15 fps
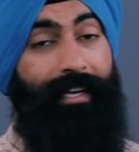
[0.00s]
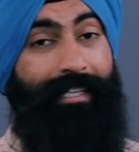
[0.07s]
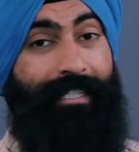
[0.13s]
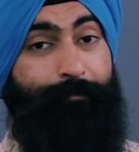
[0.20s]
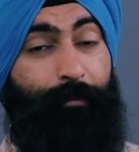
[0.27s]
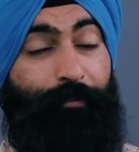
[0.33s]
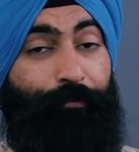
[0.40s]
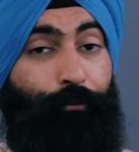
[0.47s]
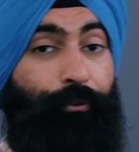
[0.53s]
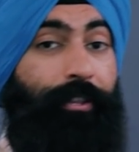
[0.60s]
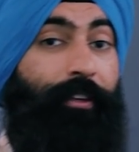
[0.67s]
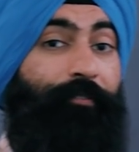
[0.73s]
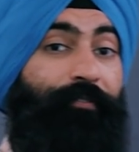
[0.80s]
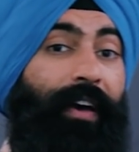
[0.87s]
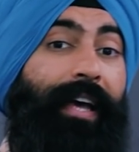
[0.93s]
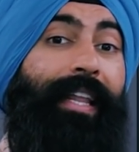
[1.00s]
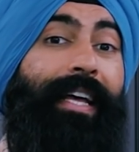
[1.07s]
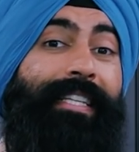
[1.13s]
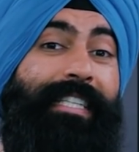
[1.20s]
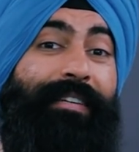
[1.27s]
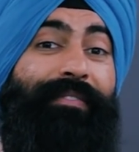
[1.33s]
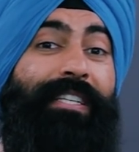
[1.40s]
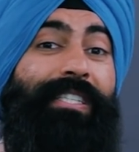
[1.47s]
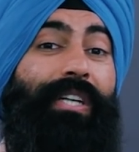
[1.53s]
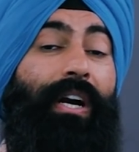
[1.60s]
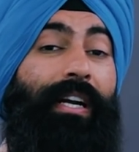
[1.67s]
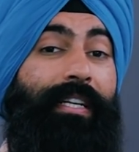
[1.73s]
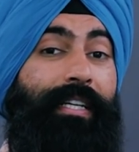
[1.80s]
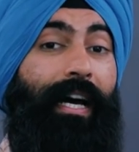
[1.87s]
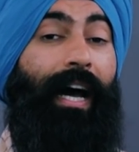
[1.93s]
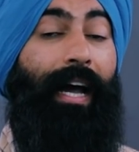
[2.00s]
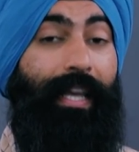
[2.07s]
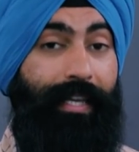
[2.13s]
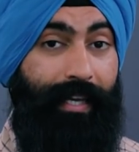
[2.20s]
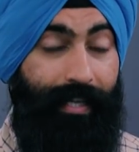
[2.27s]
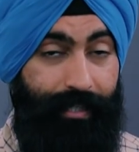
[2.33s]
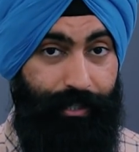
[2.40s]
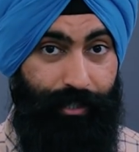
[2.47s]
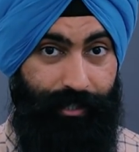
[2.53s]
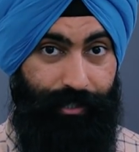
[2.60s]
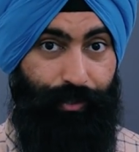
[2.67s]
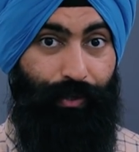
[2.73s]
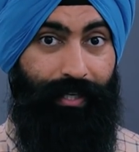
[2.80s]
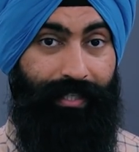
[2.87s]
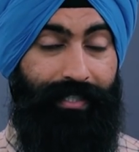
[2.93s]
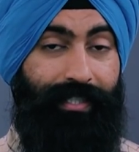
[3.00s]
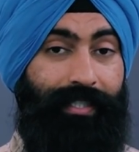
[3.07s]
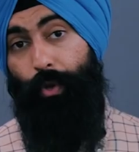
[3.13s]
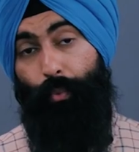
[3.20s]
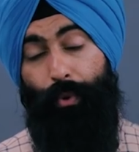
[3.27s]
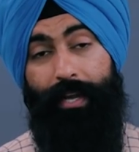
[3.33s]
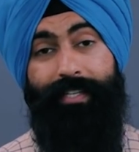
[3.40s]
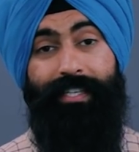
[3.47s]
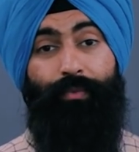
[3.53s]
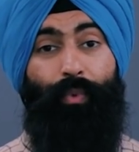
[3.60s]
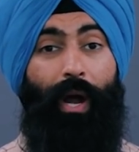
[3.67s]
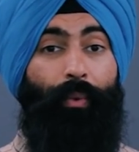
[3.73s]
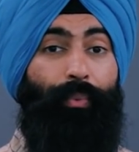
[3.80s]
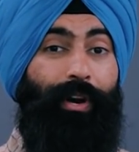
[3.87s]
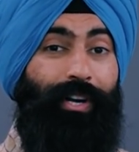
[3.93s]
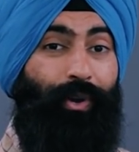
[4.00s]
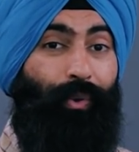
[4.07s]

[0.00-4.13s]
is before the Fed has even started to hike interest rates. The reason why we're